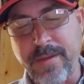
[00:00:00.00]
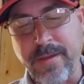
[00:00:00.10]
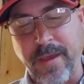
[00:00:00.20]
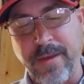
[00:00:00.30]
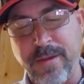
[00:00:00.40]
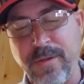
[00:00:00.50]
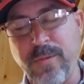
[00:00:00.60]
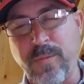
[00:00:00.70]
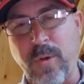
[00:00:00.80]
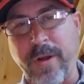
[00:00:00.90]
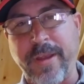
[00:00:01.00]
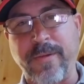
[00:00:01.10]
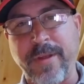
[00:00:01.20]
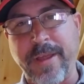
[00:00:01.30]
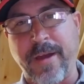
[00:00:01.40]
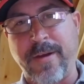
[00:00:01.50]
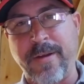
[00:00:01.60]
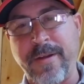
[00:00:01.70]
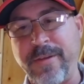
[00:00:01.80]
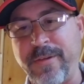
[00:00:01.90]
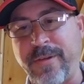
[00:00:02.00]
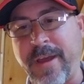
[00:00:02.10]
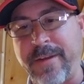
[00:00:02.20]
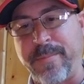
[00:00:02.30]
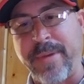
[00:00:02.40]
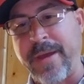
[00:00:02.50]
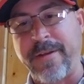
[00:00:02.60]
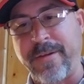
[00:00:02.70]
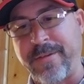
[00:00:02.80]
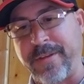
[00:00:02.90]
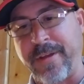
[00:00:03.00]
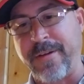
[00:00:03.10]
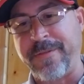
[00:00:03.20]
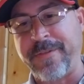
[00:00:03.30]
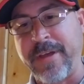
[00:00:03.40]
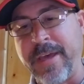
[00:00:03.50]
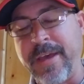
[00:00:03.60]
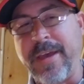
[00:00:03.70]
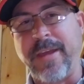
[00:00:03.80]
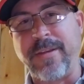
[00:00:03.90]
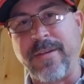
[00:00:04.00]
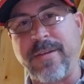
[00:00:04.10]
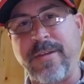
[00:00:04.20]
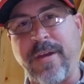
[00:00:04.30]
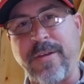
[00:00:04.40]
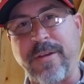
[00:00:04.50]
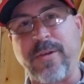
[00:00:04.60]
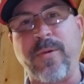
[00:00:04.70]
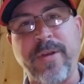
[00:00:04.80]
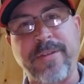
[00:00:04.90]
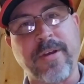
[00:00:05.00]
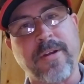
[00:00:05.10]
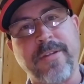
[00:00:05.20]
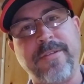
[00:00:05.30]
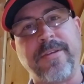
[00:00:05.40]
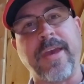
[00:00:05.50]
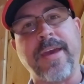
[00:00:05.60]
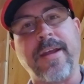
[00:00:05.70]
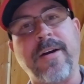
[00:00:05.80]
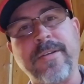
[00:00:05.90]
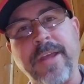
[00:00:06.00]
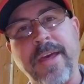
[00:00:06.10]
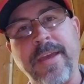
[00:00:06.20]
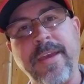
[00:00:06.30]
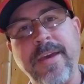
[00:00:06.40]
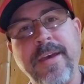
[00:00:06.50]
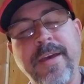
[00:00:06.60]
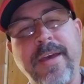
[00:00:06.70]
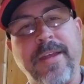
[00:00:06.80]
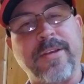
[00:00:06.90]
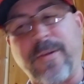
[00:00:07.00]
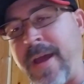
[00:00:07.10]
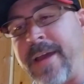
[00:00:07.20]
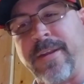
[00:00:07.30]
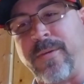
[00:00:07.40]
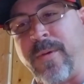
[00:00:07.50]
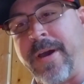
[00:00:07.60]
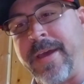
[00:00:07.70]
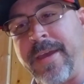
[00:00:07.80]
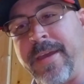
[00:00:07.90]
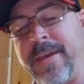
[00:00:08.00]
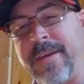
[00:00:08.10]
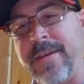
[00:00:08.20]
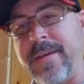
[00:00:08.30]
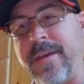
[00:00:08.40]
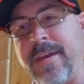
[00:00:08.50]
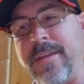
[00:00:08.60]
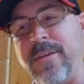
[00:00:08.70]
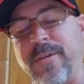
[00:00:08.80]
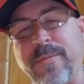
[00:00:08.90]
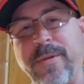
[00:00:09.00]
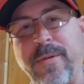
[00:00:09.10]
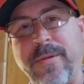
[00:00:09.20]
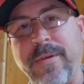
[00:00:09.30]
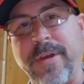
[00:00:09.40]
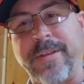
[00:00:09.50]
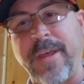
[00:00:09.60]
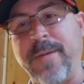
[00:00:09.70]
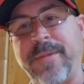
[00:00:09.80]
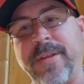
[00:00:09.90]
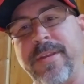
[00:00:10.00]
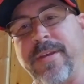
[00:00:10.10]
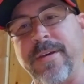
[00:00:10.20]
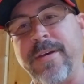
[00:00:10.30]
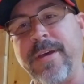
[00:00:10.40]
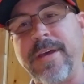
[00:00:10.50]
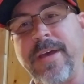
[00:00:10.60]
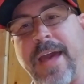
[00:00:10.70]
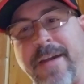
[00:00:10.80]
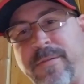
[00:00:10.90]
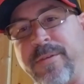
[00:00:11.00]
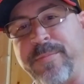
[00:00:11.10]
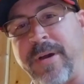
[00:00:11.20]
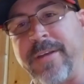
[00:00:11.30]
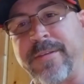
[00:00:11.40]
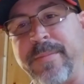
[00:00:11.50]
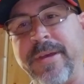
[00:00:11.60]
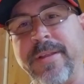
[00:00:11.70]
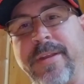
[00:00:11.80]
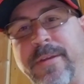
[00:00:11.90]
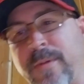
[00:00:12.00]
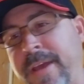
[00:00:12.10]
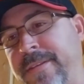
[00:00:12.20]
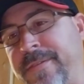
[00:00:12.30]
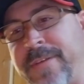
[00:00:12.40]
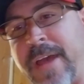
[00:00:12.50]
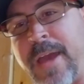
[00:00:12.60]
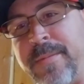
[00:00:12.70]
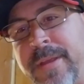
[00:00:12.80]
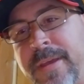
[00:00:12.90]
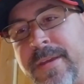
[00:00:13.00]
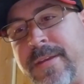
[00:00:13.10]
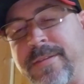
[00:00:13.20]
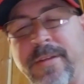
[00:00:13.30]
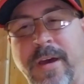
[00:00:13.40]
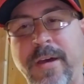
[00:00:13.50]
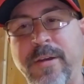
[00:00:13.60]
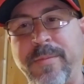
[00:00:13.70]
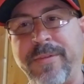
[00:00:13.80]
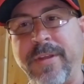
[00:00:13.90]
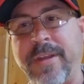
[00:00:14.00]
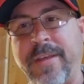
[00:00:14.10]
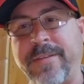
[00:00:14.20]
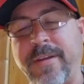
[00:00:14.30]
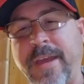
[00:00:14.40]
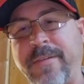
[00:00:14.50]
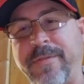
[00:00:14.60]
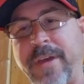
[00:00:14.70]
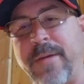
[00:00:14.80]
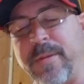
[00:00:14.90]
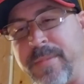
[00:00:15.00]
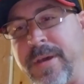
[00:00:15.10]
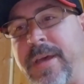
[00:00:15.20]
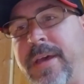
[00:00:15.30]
and you're working really hard and you're trying to better yourself, and you're going as hard as you can all day and grinding away, and you're attempting to have a responsibility, raise a family. It's not 100% necessary to have a family, but